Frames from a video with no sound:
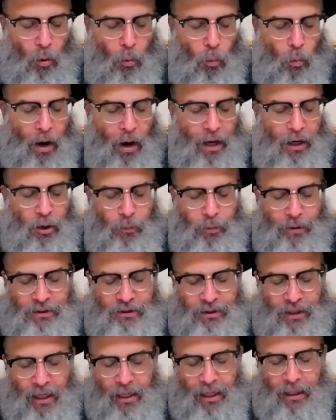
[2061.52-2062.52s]
Why do we
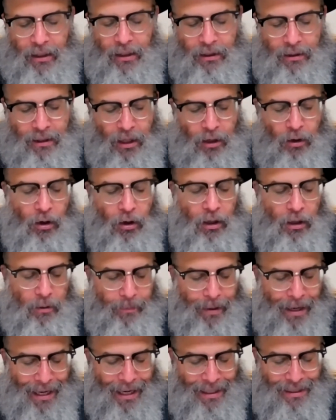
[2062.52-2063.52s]
say that
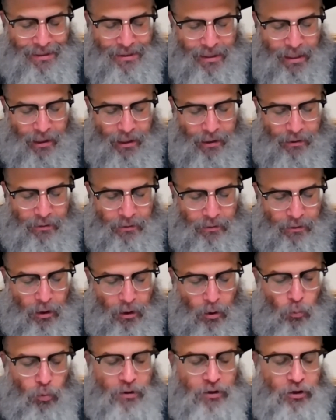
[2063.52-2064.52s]
Olam Hazeh
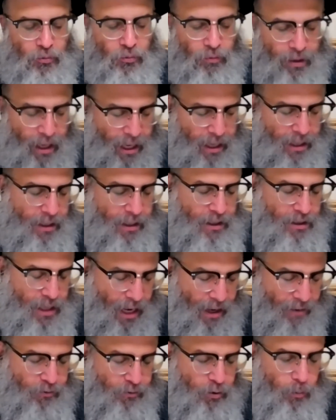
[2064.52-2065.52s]
was created
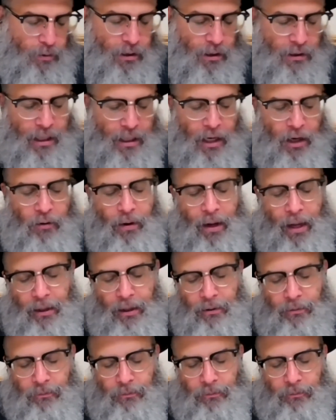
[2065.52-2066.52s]
dafka with the letter
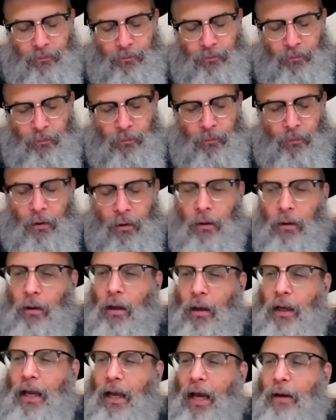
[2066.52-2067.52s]
Hey?
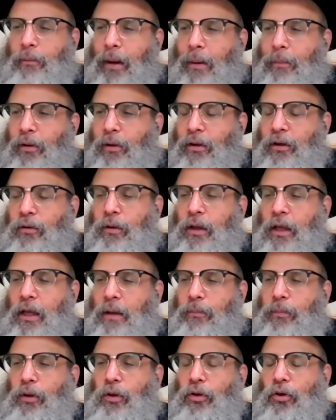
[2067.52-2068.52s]
Again, remember
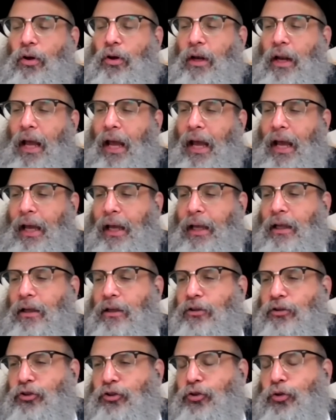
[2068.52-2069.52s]
ki biyud hey
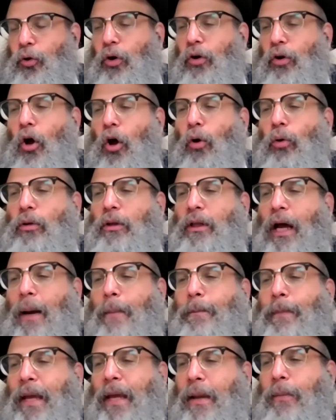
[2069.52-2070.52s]
sor
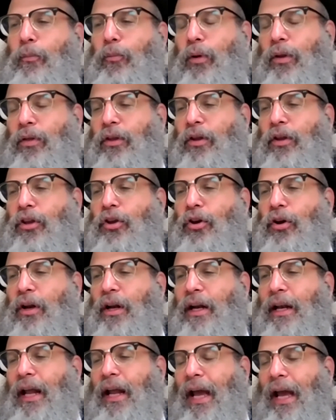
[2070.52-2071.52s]
olamim. With the
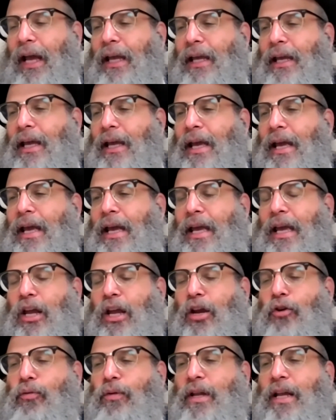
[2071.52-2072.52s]
yud and hey, he
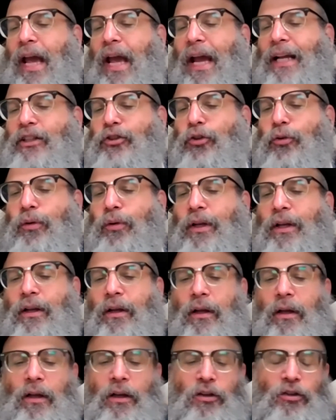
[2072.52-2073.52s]
creates or
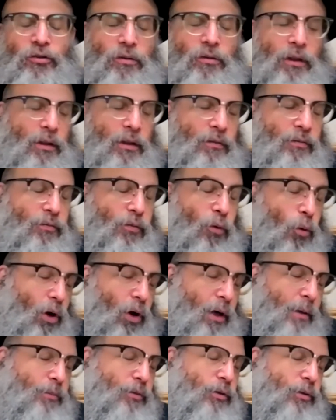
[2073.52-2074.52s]
he he he
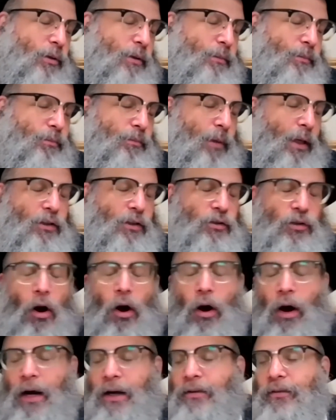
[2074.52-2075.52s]
forms or he makes
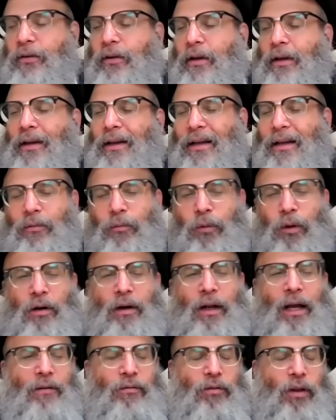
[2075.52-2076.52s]
art. We
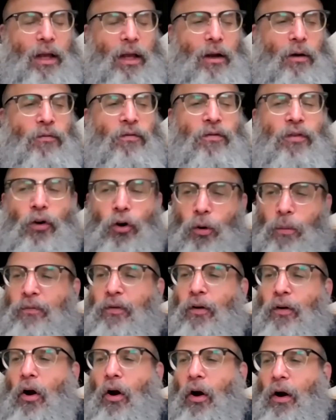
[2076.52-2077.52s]
don't have like a verb
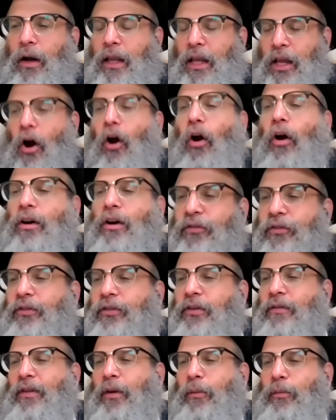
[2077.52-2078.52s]
for art. He
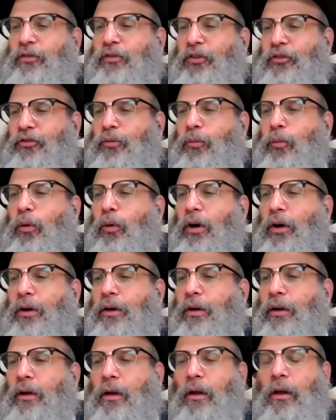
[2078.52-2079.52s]
arts, if there was such a
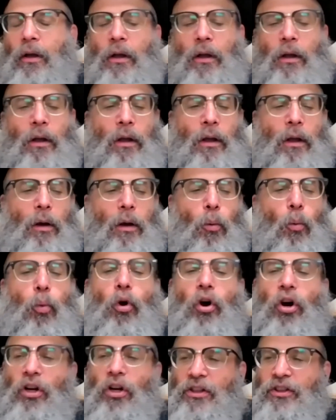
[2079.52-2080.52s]
word,
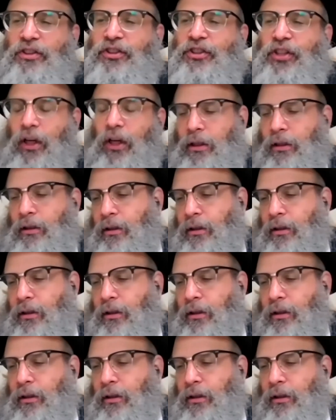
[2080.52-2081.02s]
worlds.